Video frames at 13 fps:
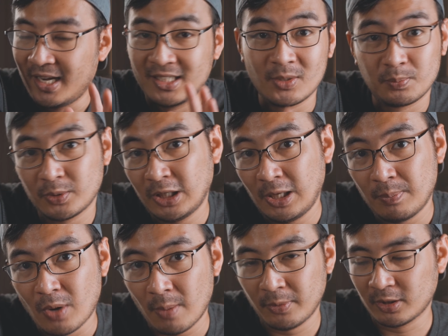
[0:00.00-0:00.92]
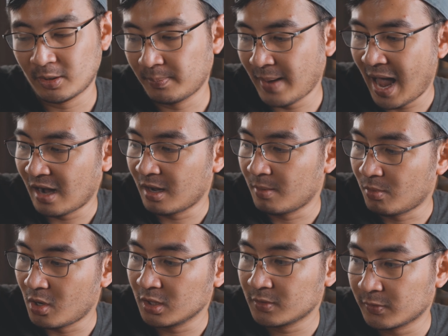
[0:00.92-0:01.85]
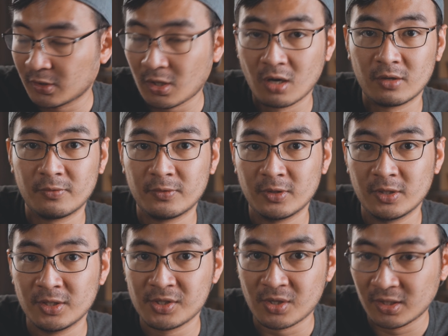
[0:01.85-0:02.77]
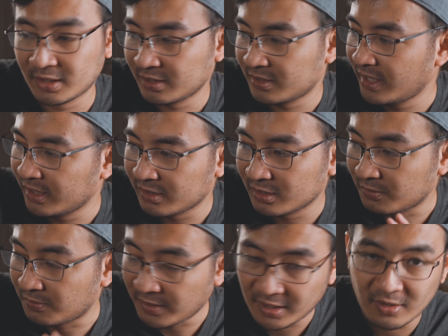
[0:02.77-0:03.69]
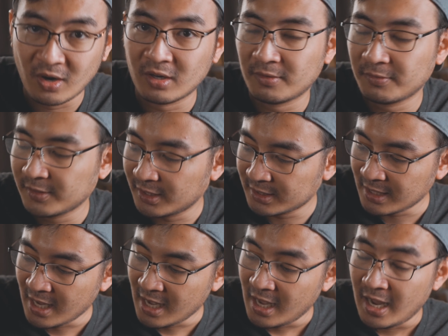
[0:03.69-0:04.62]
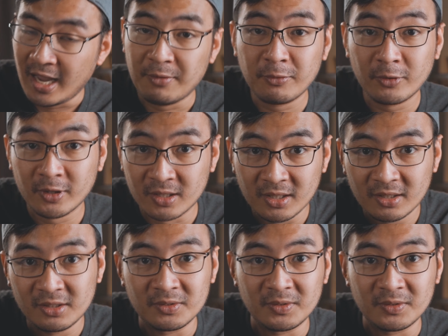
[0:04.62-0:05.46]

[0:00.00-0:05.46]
And it's a pretty popular bag amongst photographers, content creators, videographers, and for good